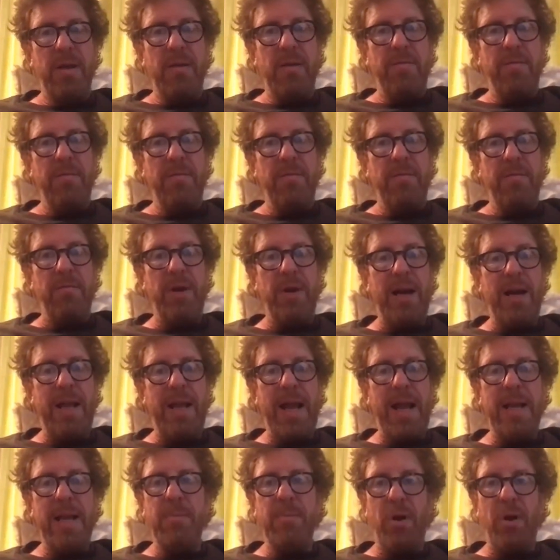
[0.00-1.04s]
really
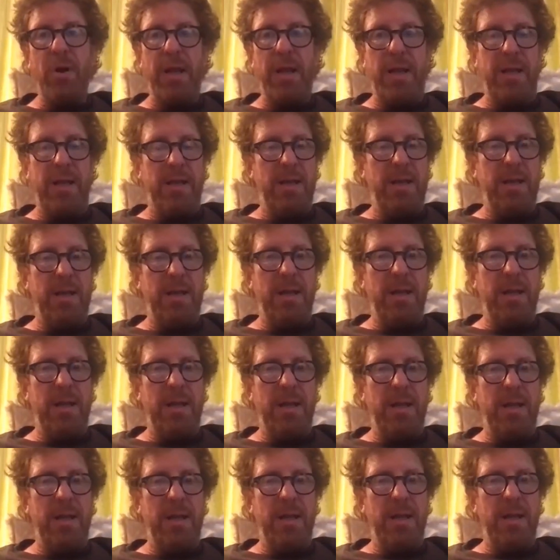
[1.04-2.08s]
anybody
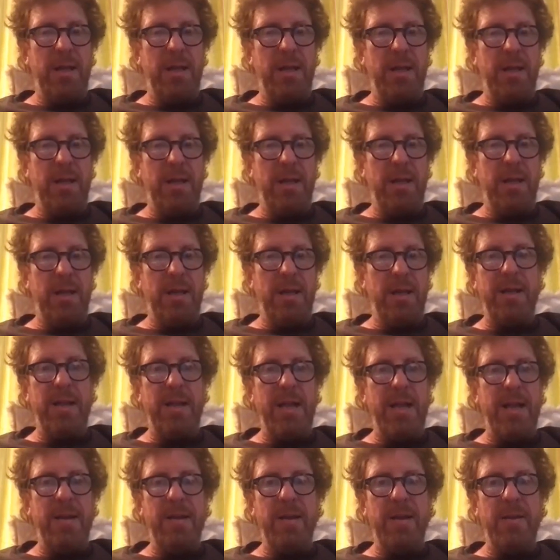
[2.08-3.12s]
left
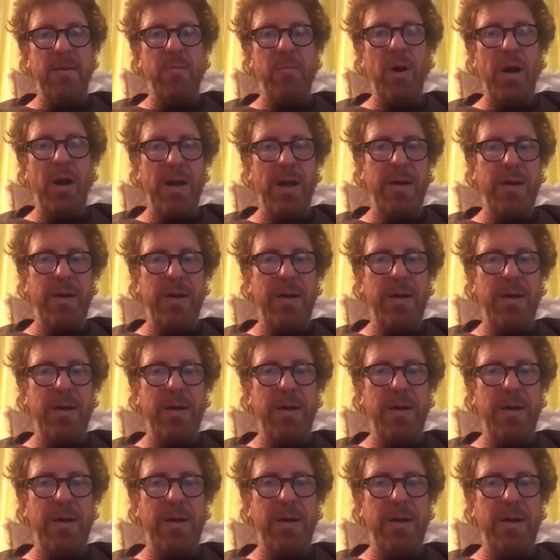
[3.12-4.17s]
in the wider
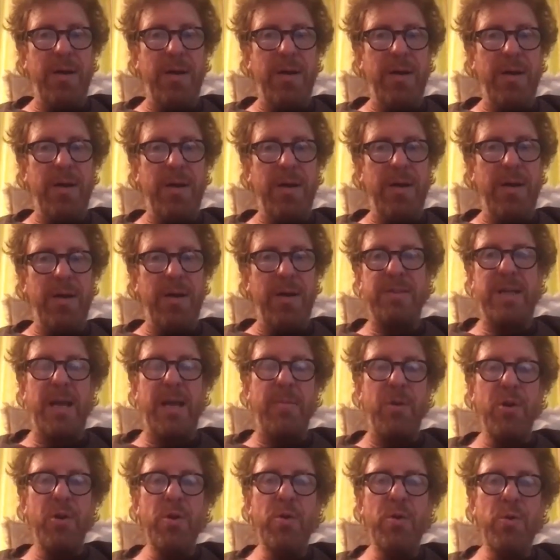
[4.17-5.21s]
advertising
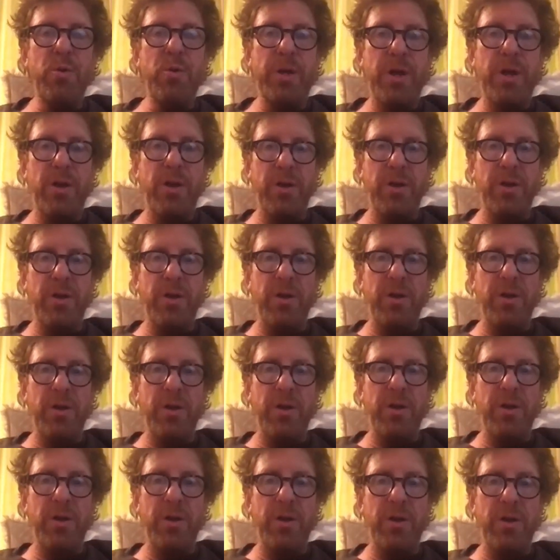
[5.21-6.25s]
landscape who could
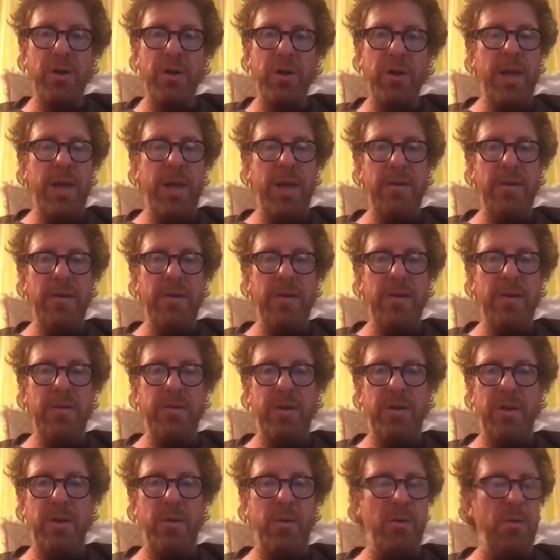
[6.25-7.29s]
walk
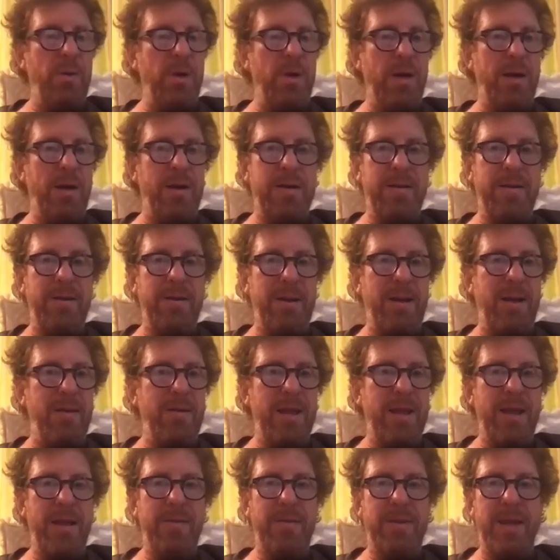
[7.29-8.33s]
into
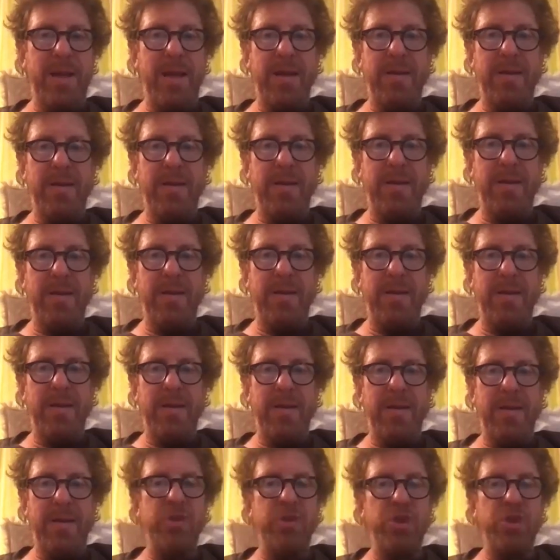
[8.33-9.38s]
their
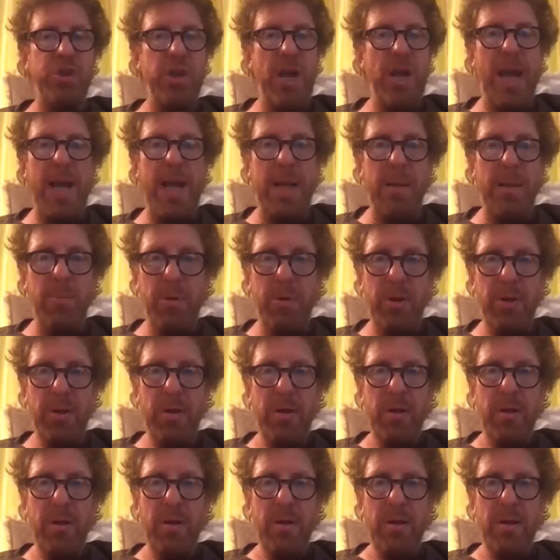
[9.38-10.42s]
client and shape,
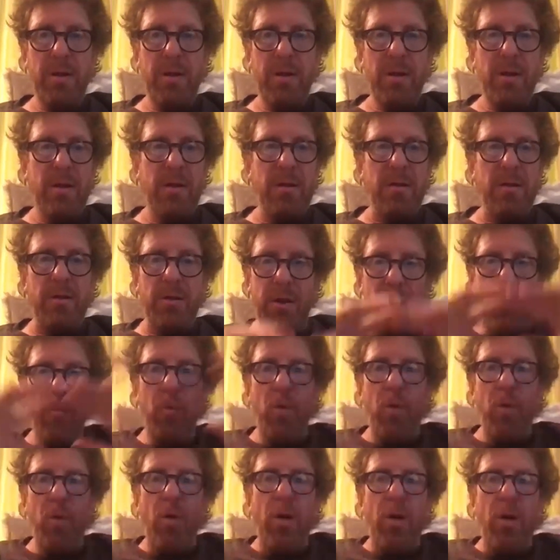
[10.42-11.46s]
you
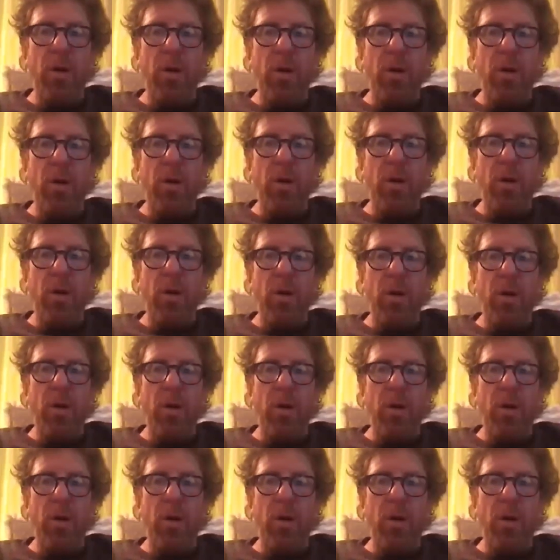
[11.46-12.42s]
know, walk out with a kind of, you